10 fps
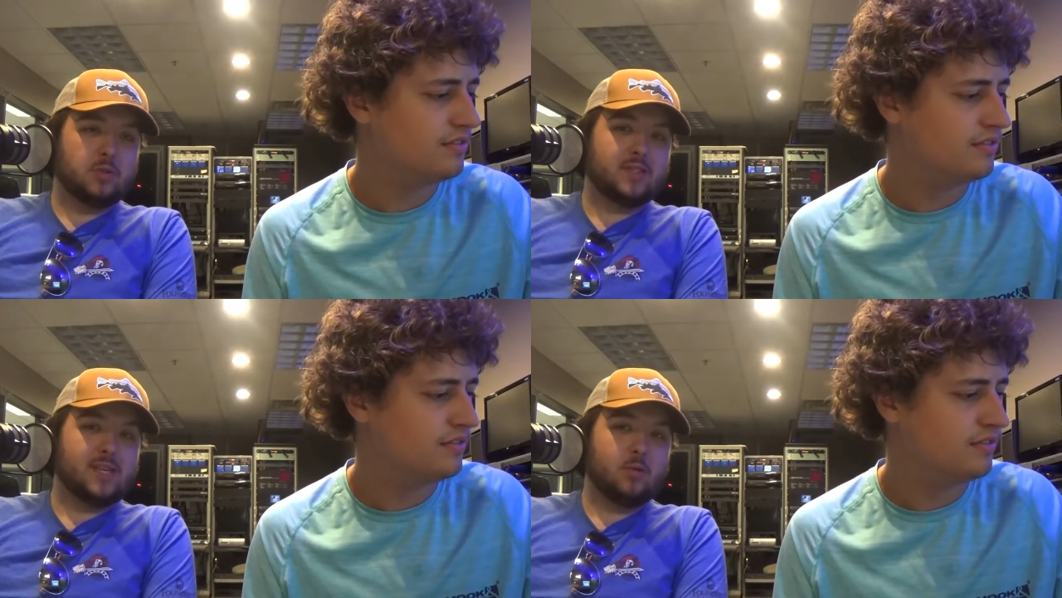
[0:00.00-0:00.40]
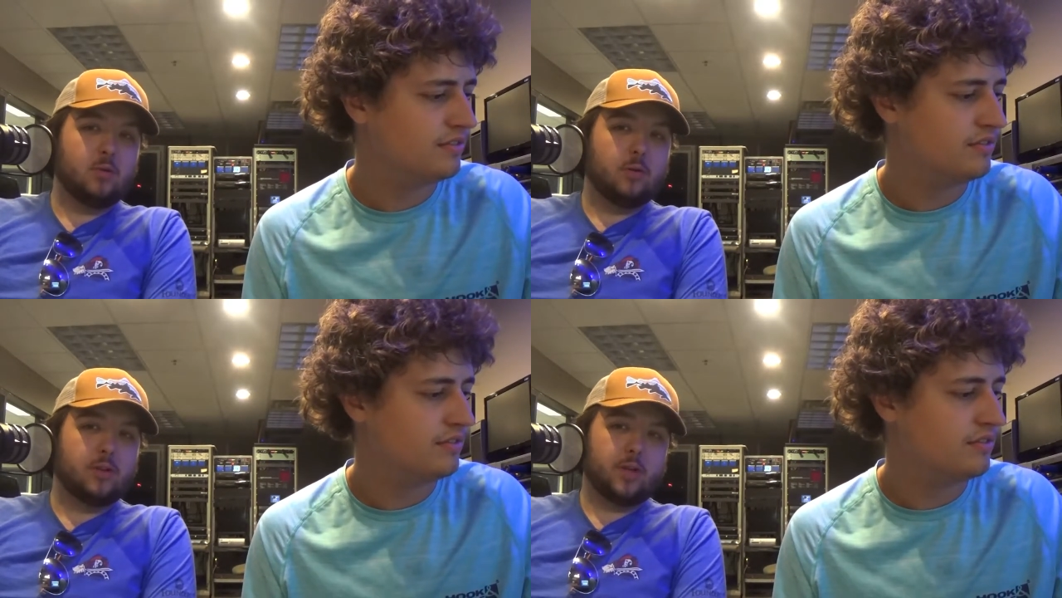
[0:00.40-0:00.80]

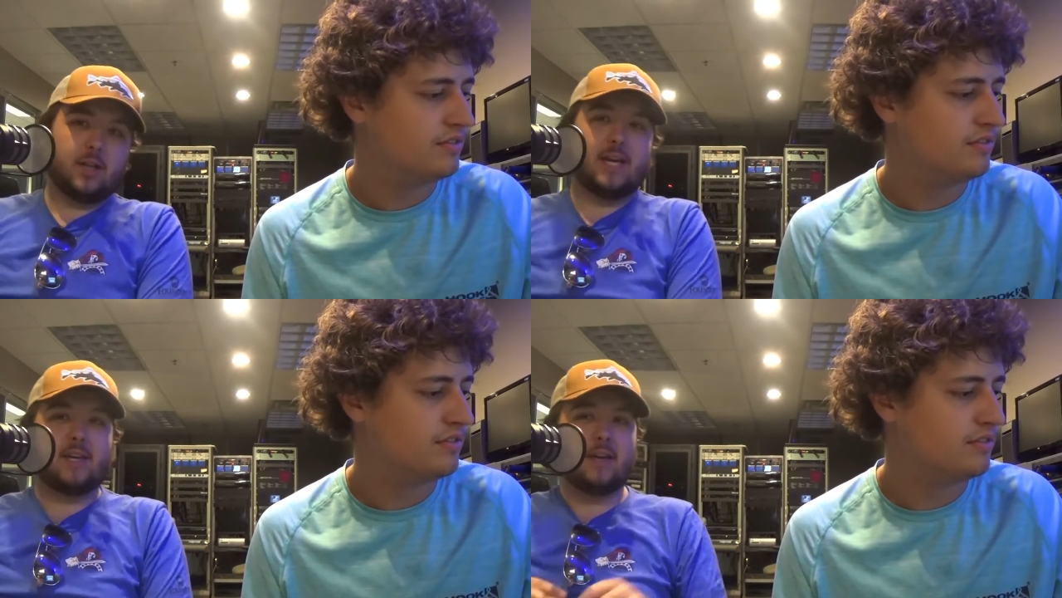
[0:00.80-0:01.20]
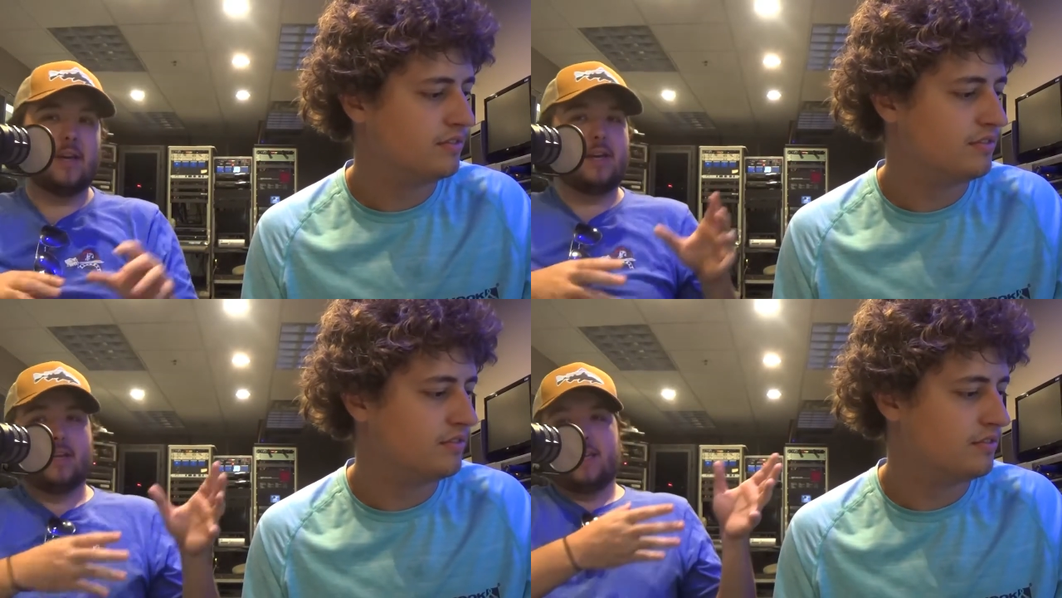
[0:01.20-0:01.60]
Speaker 1: sequel where they're like,
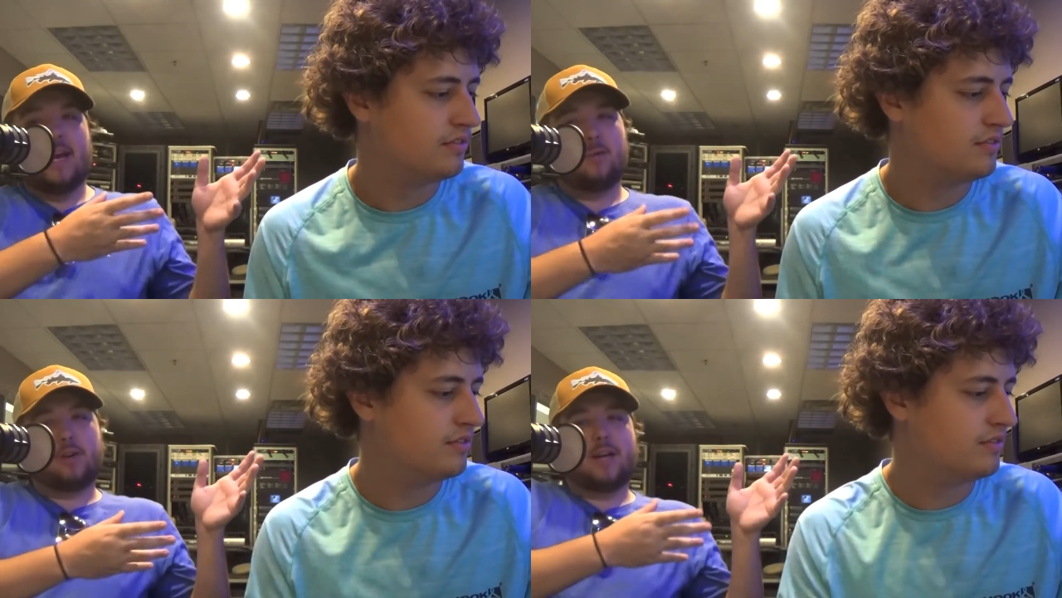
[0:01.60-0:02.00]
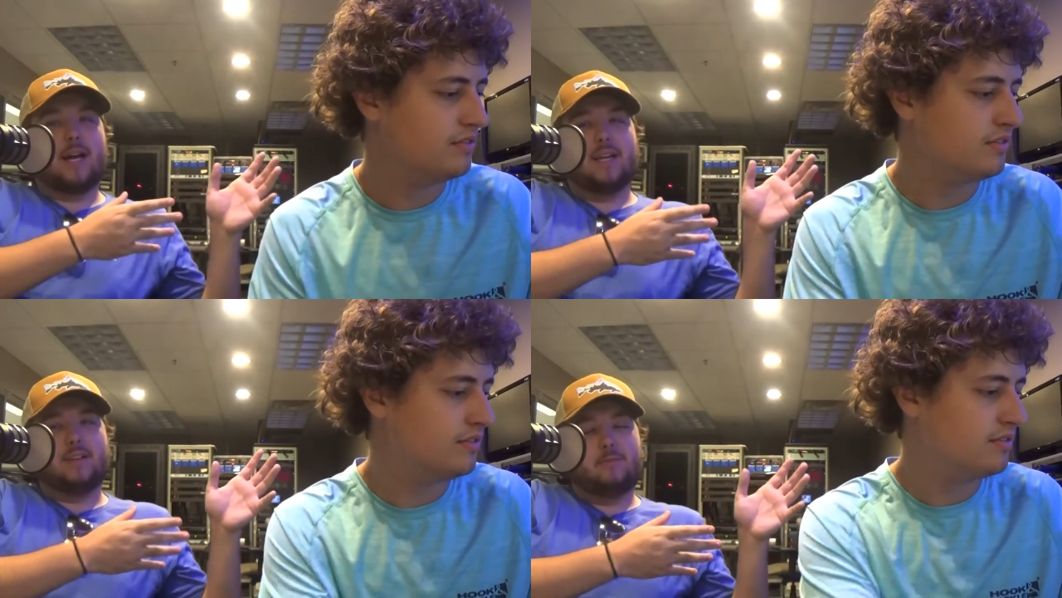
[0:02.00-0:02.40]
yeah, we're
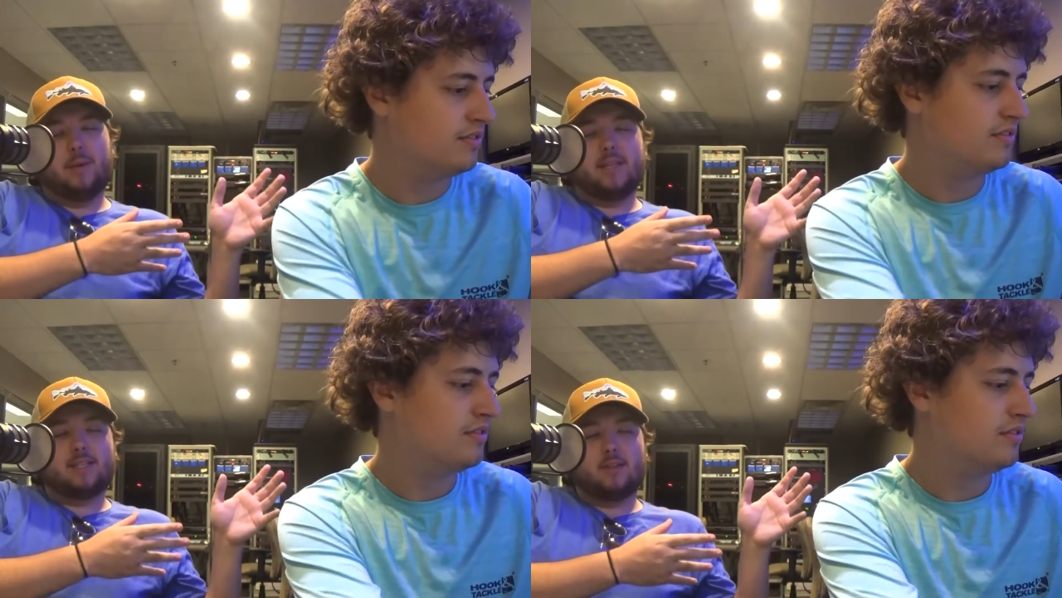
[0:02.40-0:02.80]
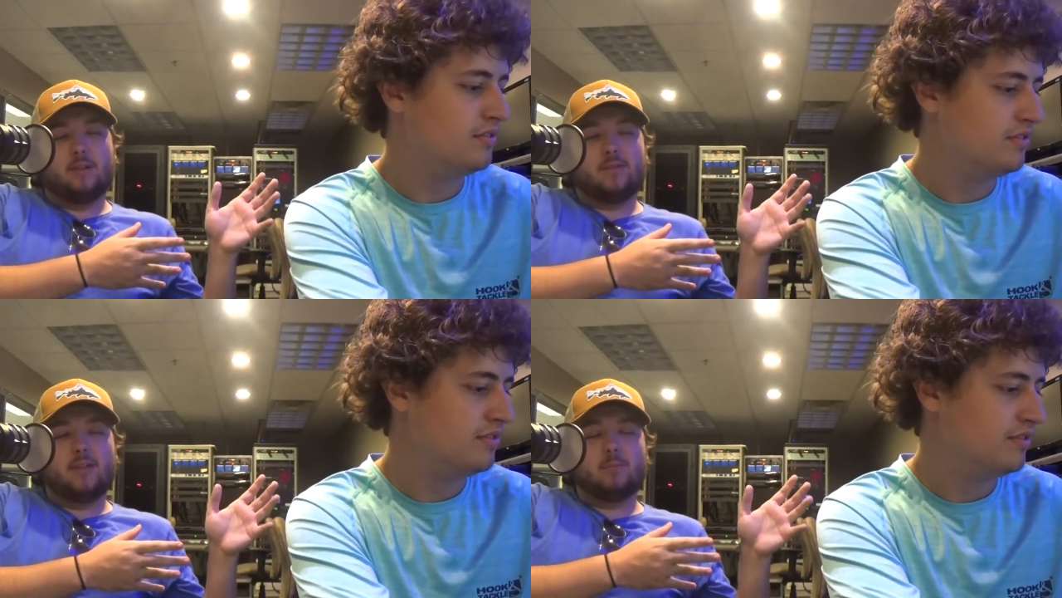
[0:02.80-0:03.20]
kind of based
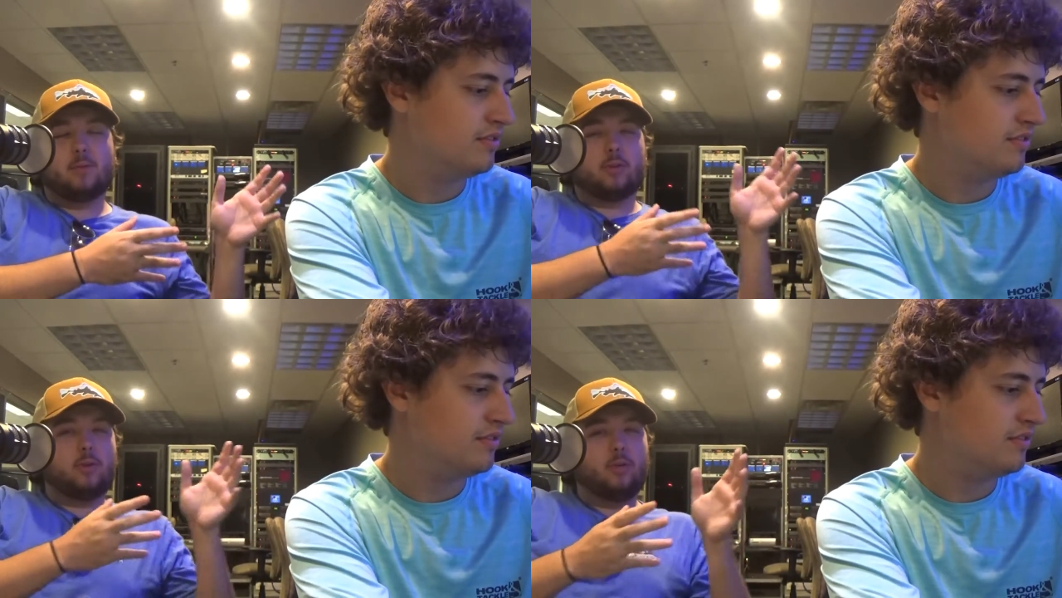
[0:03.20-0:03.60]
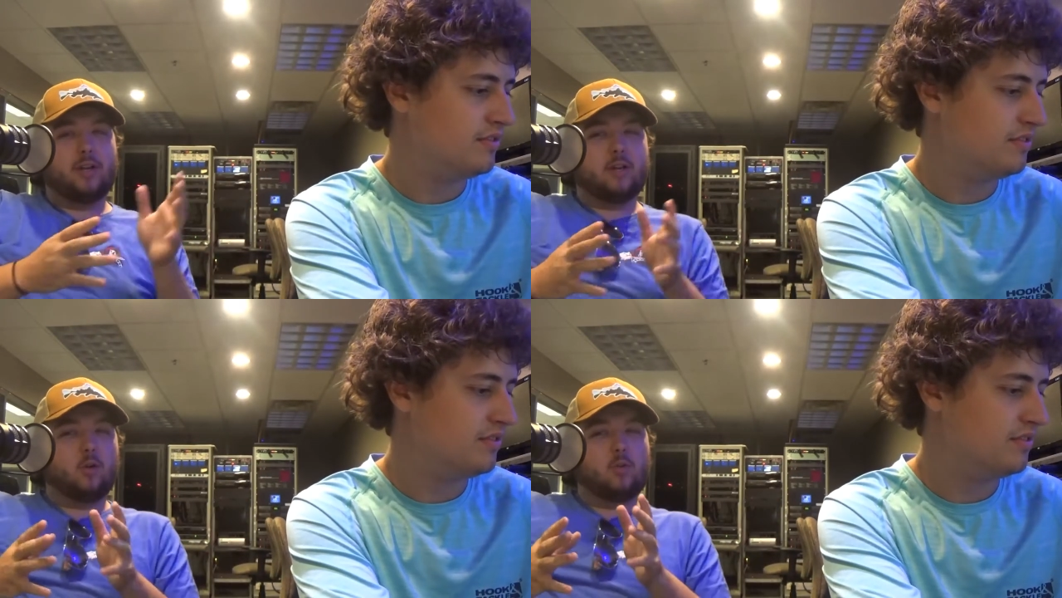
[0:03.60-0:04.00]
off them, but we're going
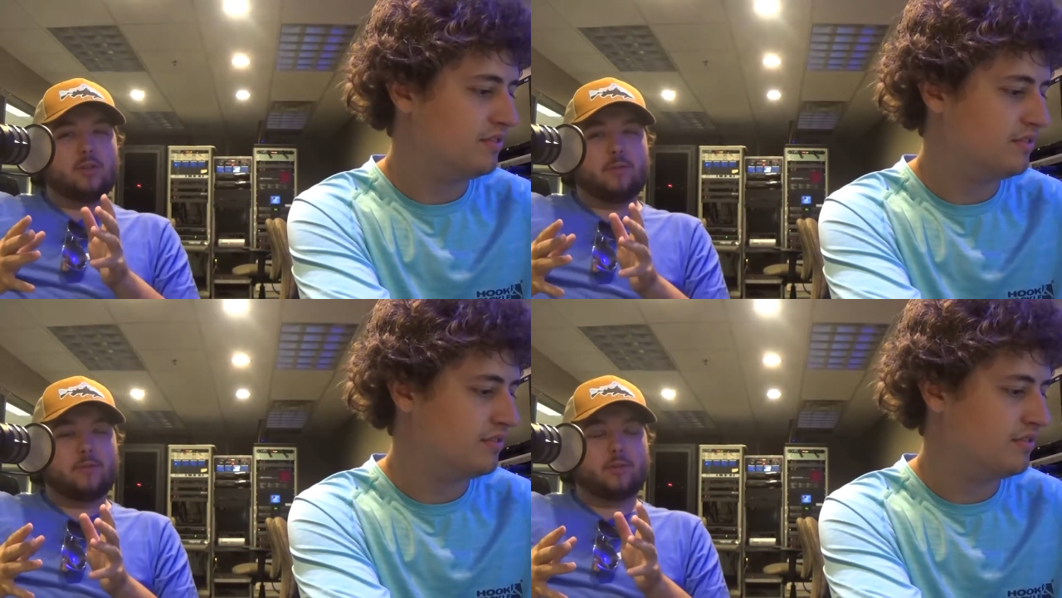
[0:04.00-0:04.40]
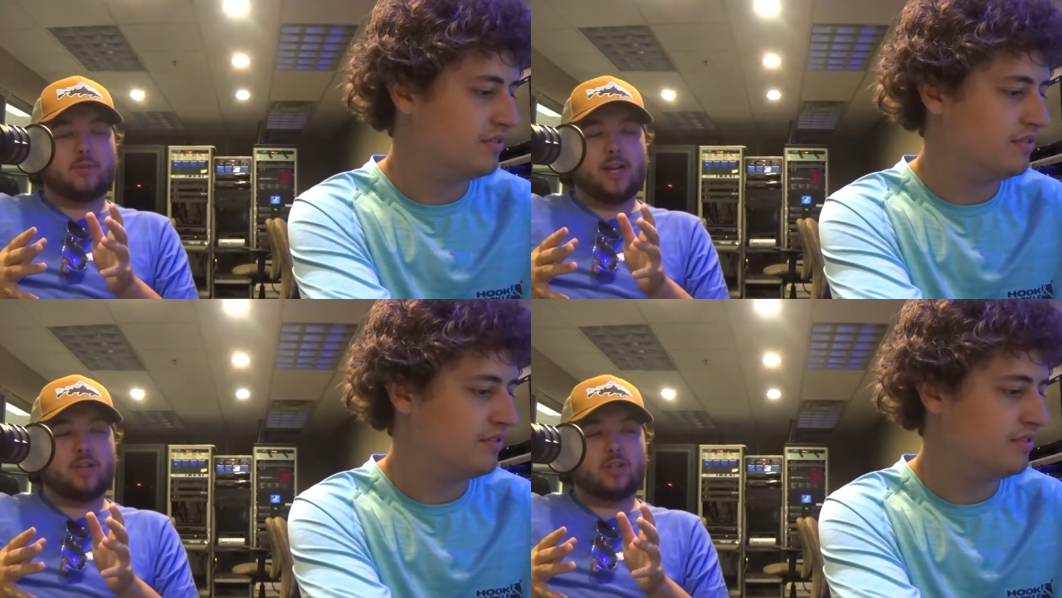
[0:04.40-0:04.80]
in a whole different
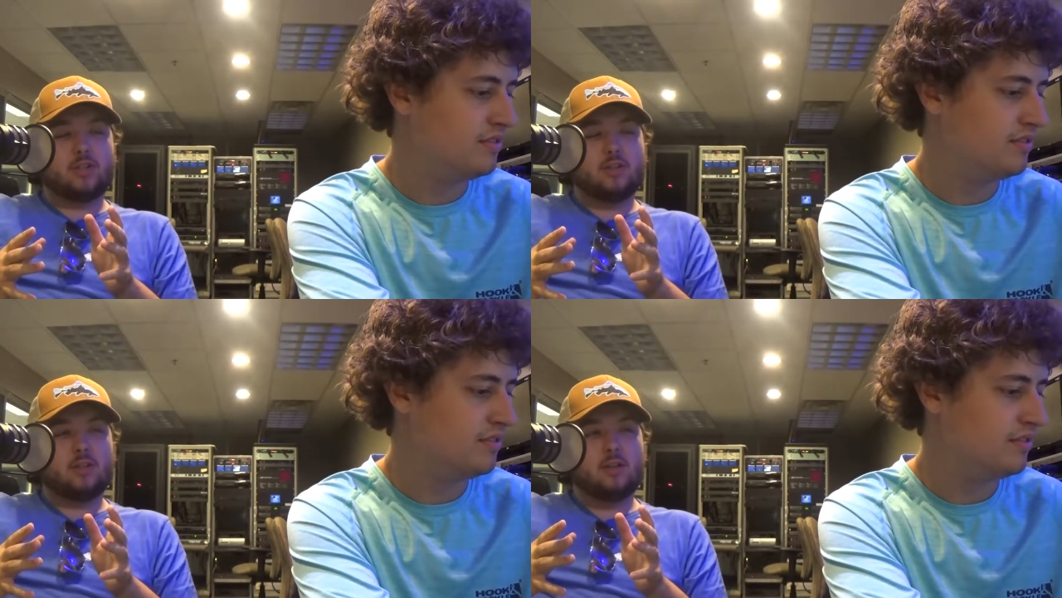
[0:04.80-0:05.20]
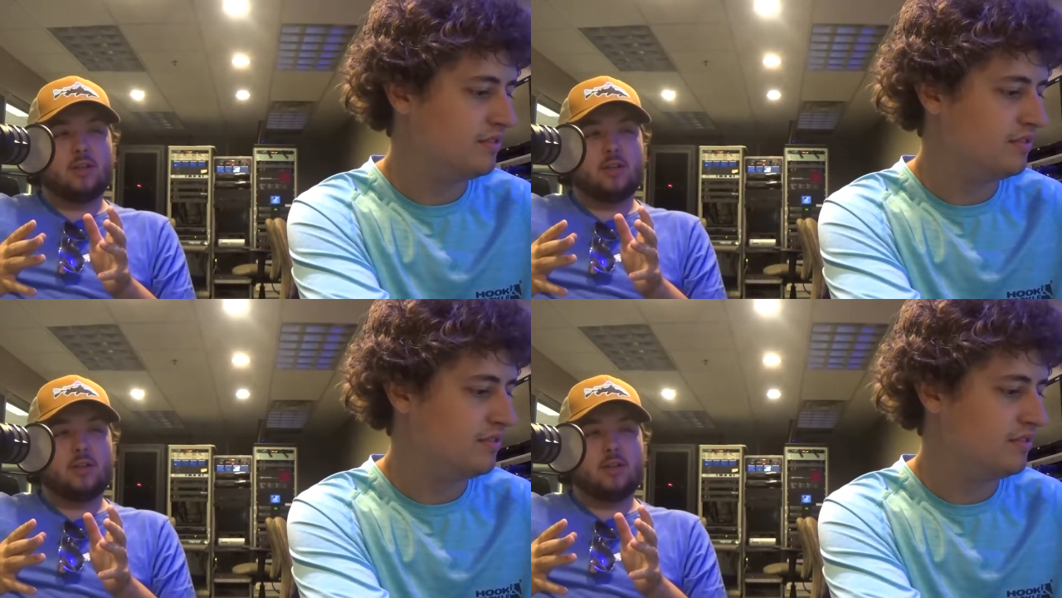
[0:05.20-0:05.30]
direction.